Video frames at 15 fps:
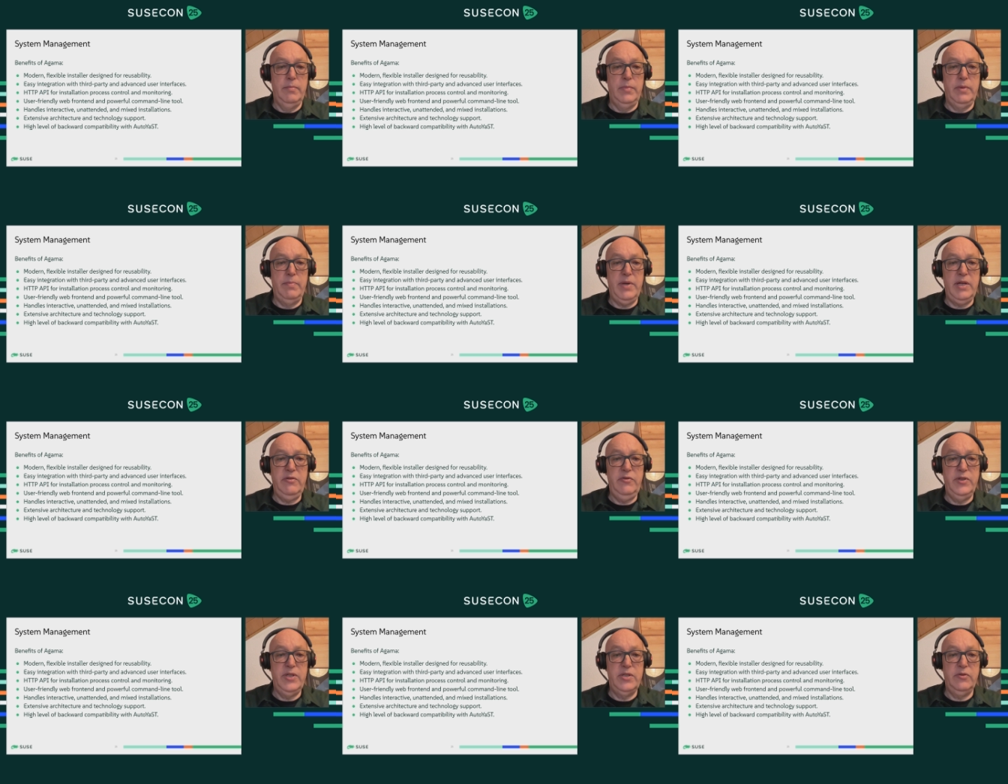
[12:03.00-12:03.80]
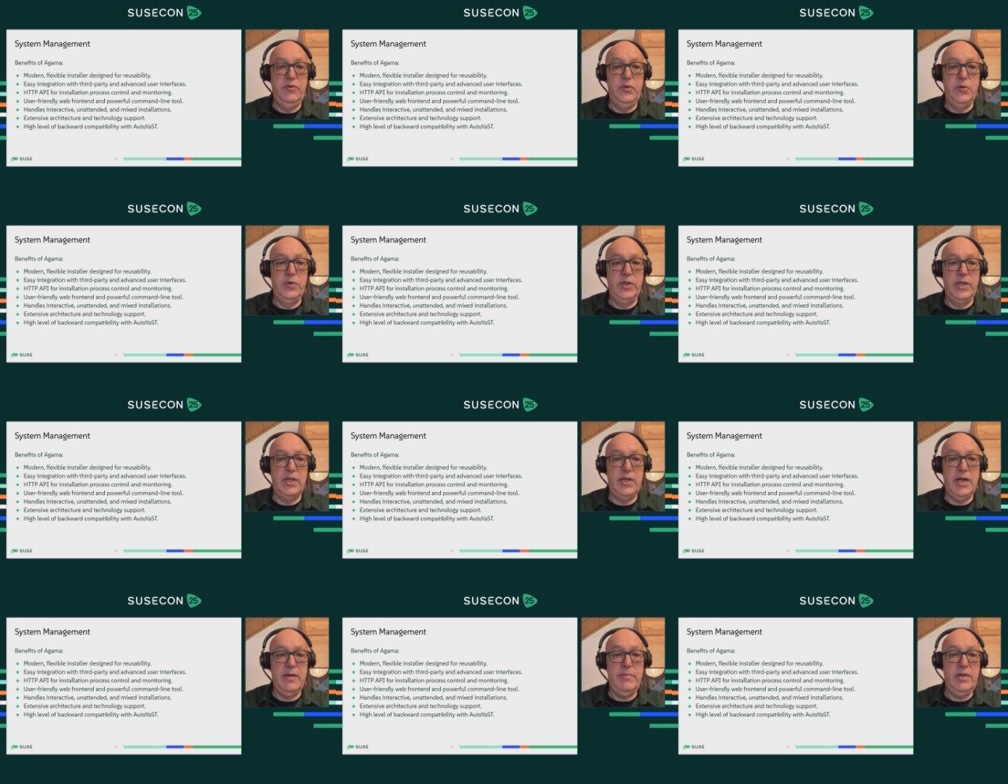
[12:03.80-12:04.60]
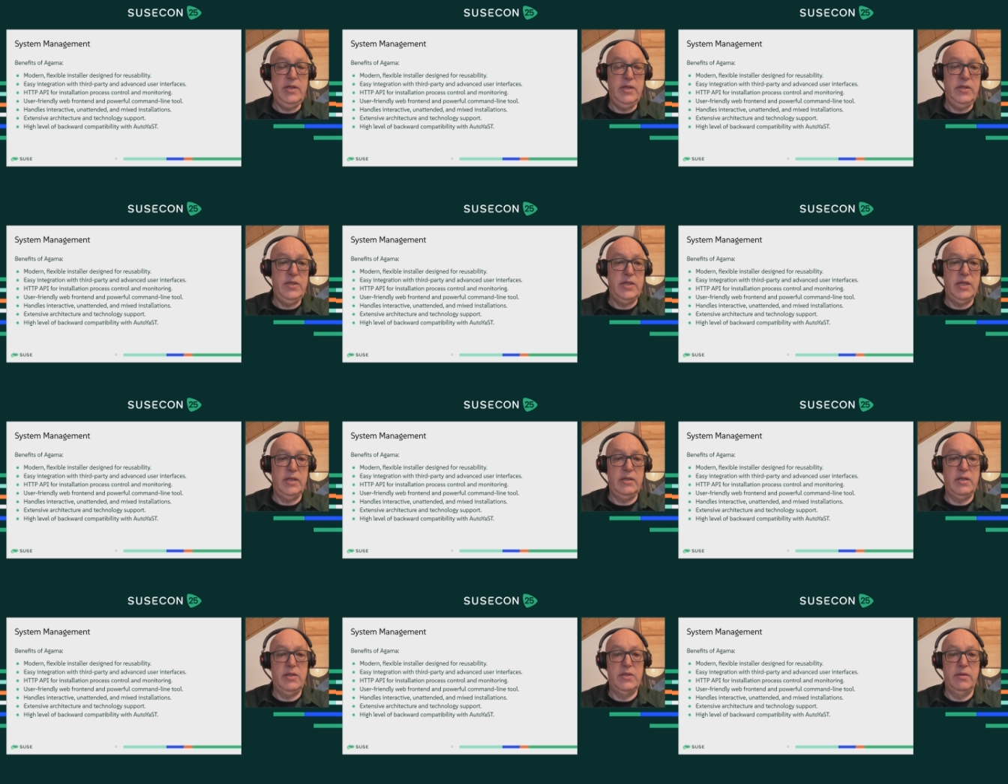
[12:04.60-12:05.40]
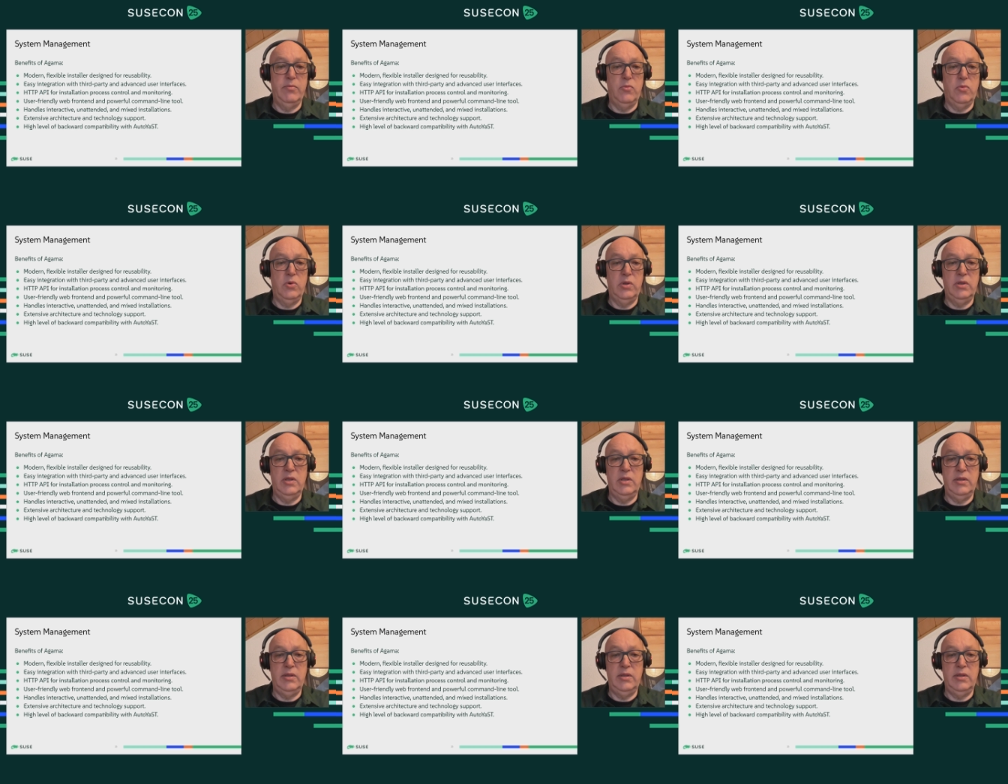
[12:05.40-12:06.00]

The benefits of using Agama is that it's a more